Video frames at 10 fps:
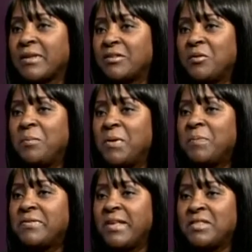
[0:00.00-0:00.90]
So when
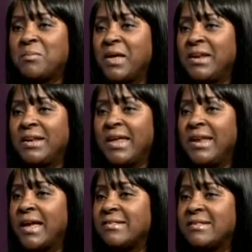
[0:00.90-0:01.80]
people say the money
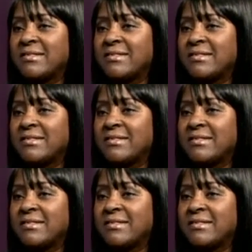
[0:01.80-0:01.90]
lady, I said,